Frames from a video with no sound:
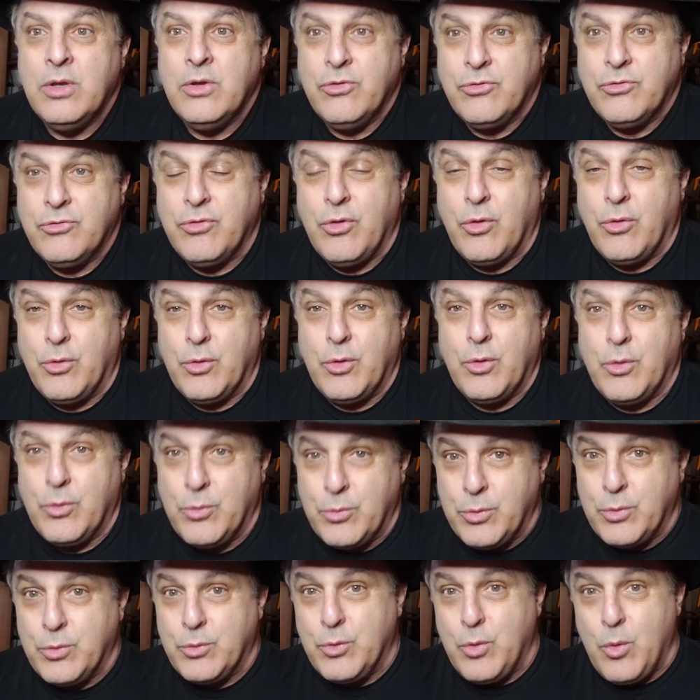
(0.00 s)
So they're
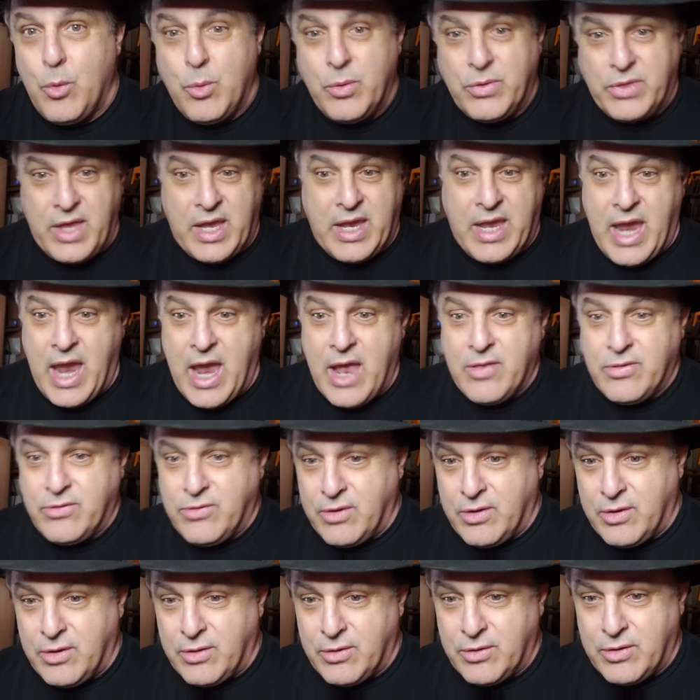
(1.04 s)
doing what they can
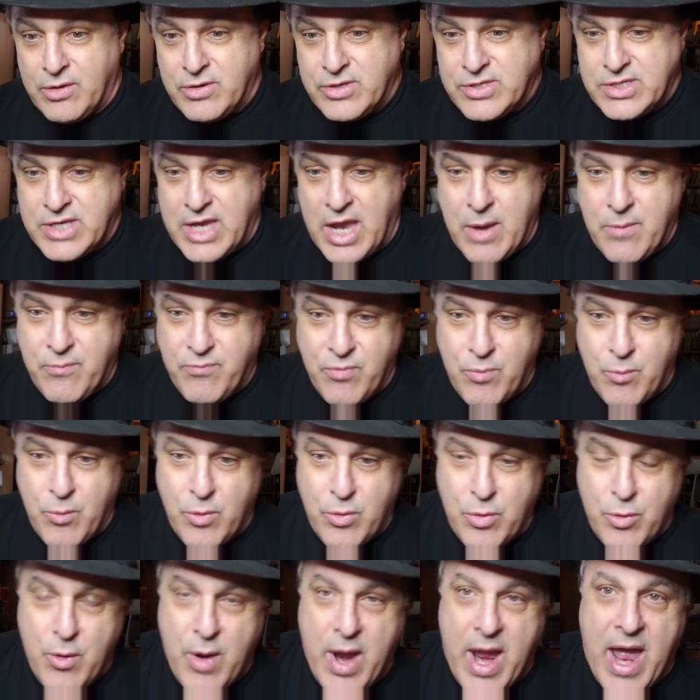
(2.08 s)
to escape from
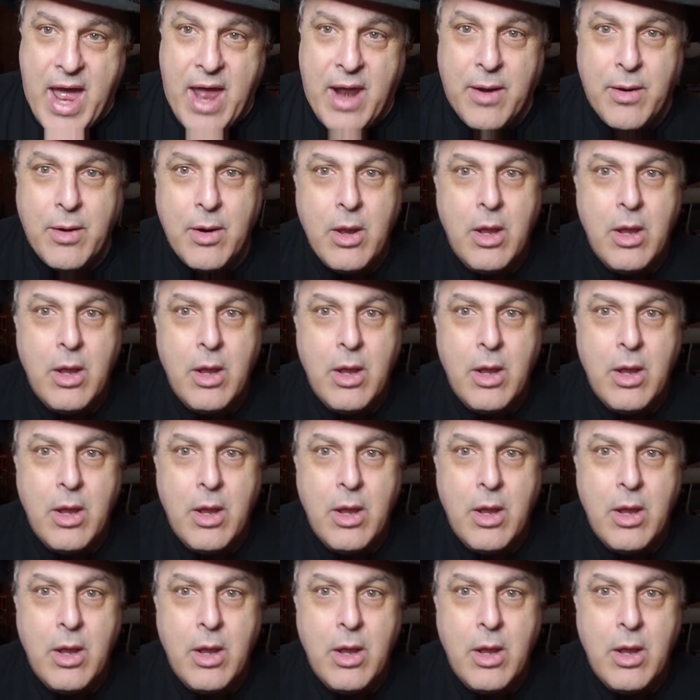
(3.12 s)
where they're at.